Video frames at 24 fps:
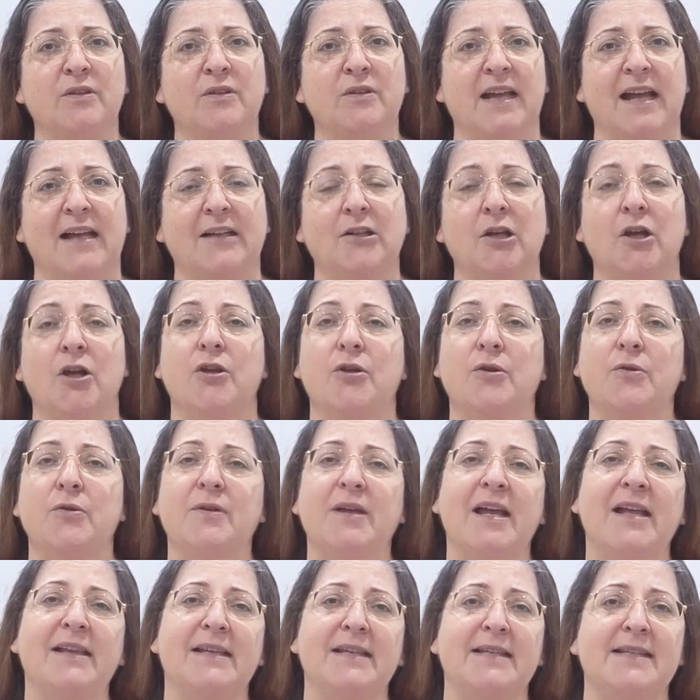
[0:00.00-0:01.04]
that, you
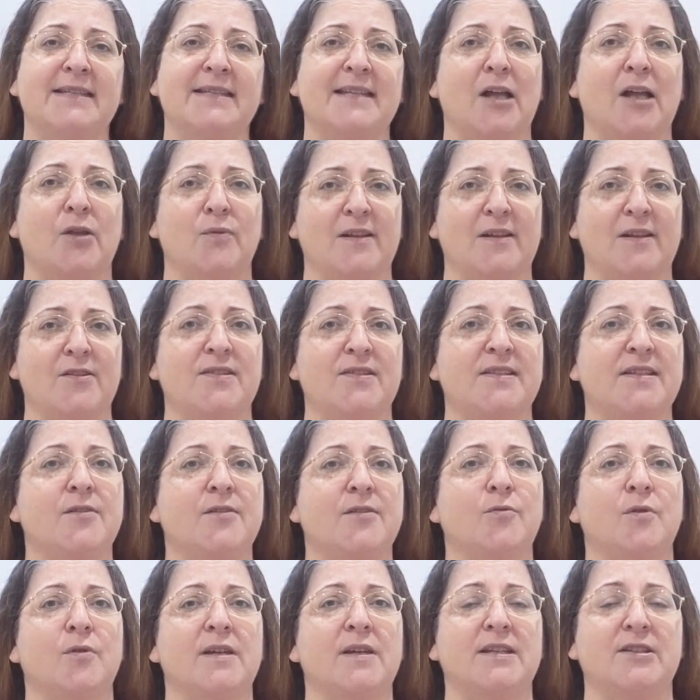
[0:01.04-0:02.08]
can decide whether
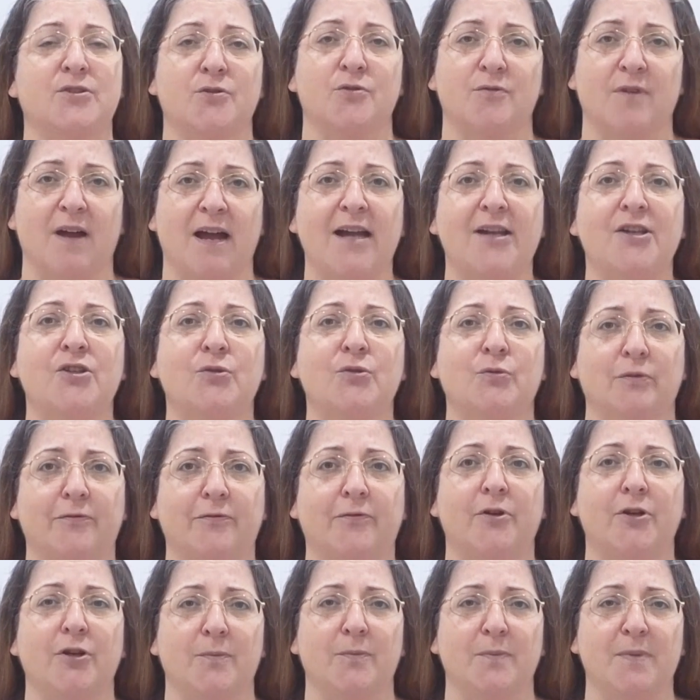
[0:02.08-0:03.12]
Xero is the right tool
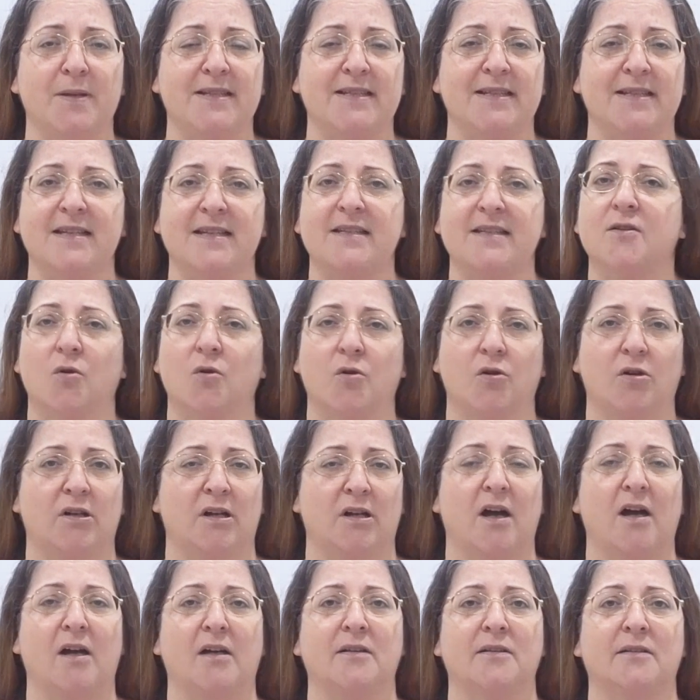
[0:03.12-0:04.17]
for your business or
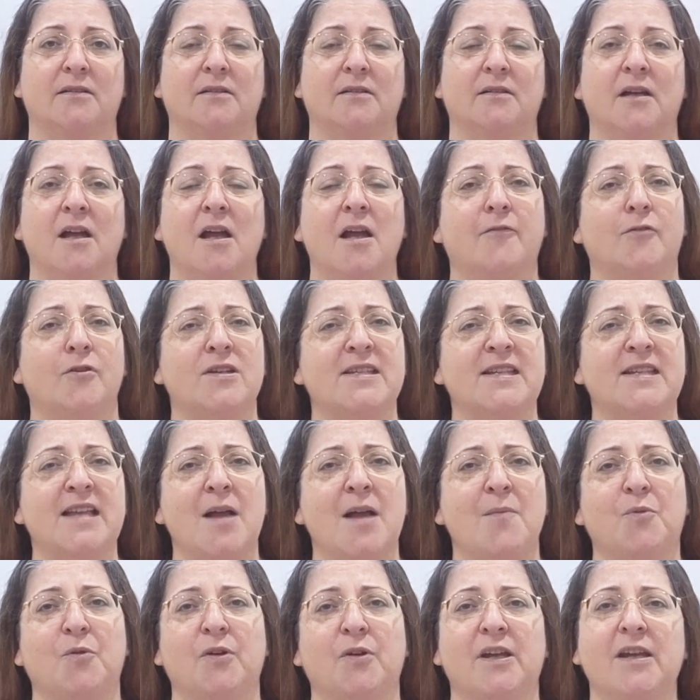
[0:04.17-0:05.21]
not. For
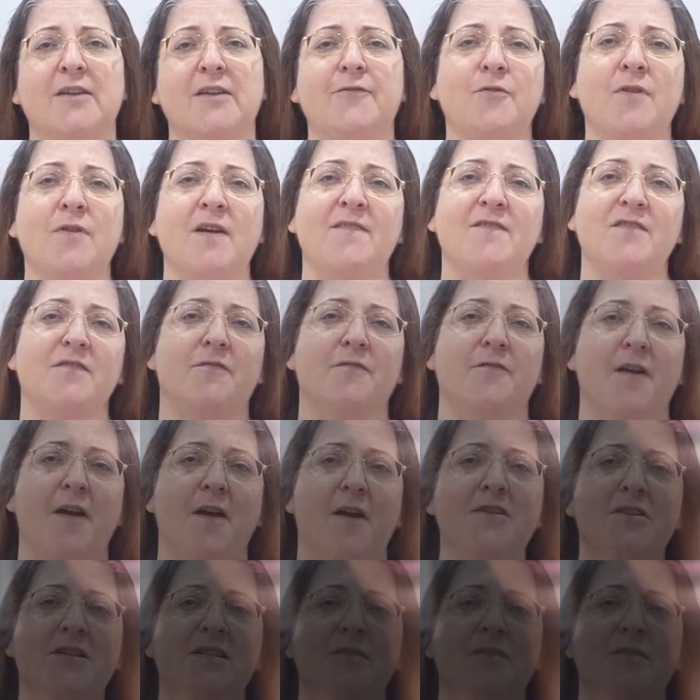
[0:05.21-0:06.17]
example, if you have a very